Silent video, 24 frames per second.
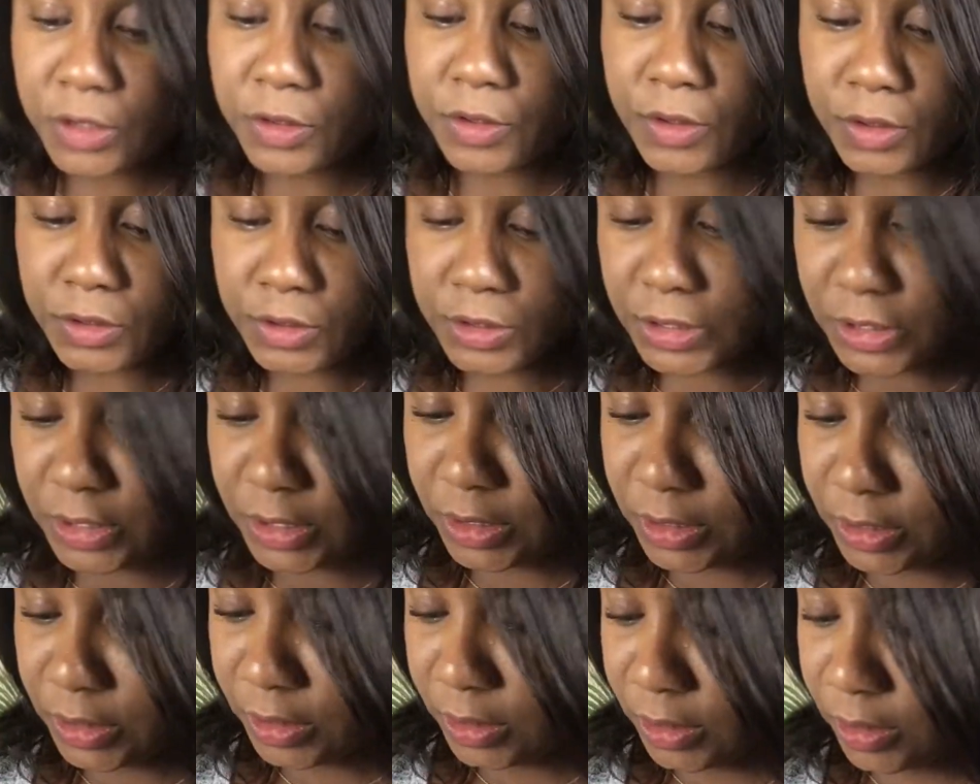
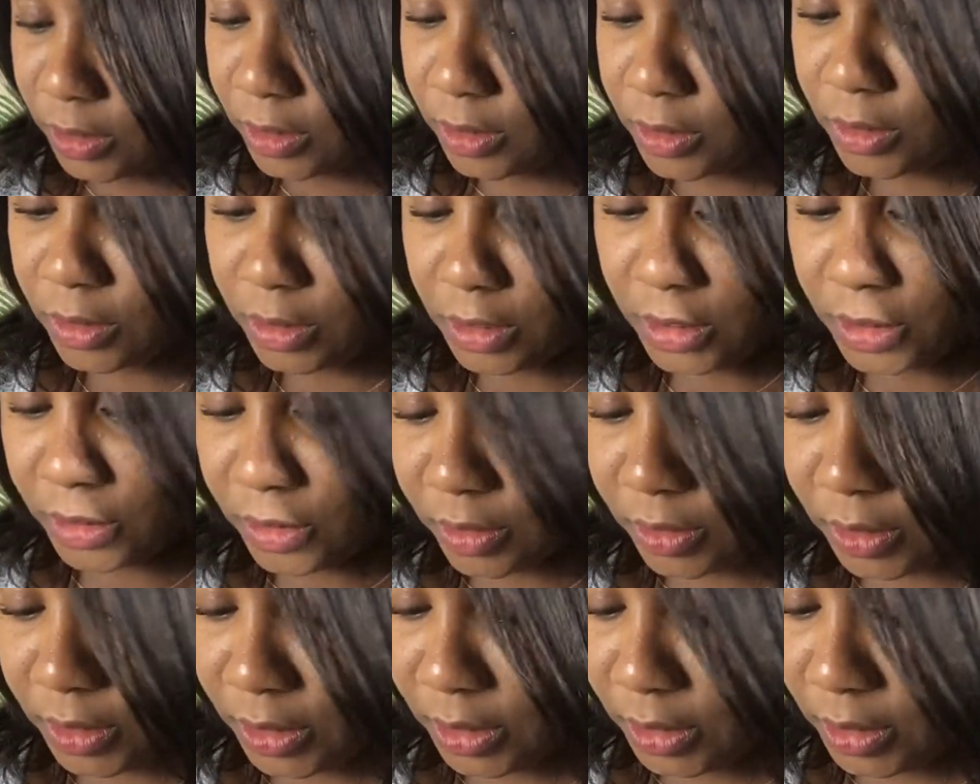13
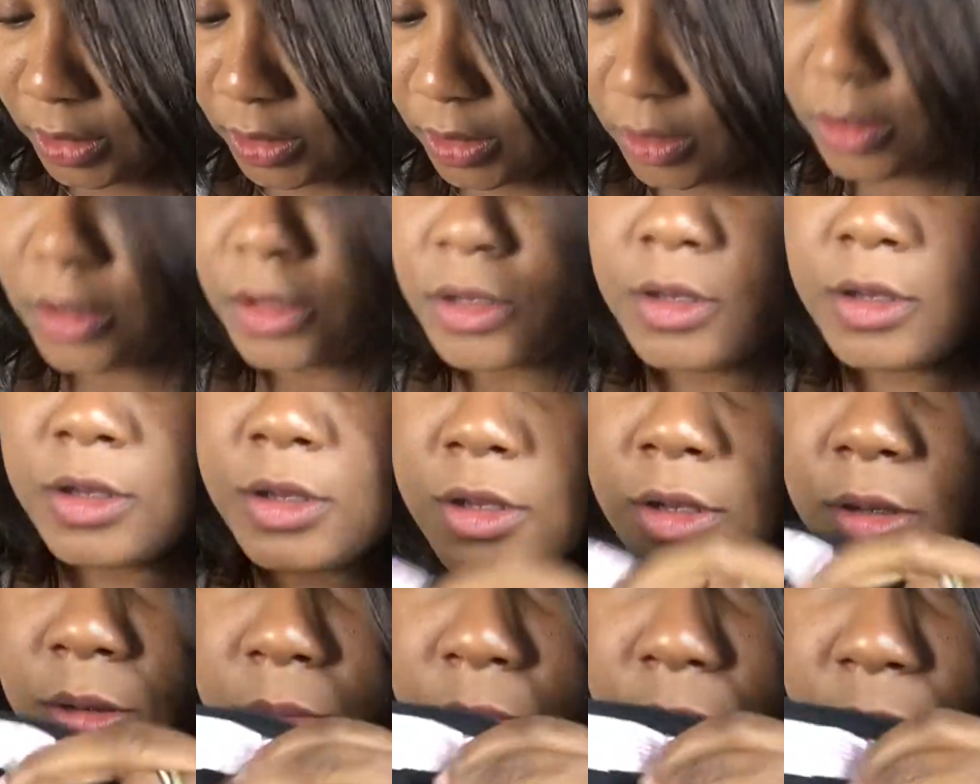in the
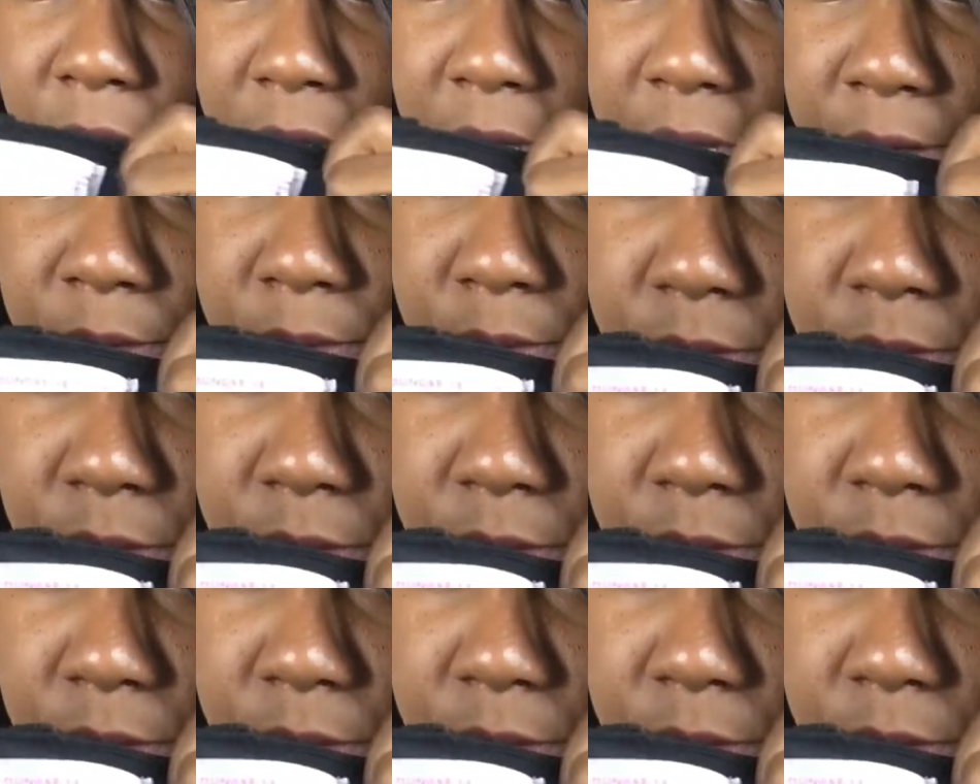black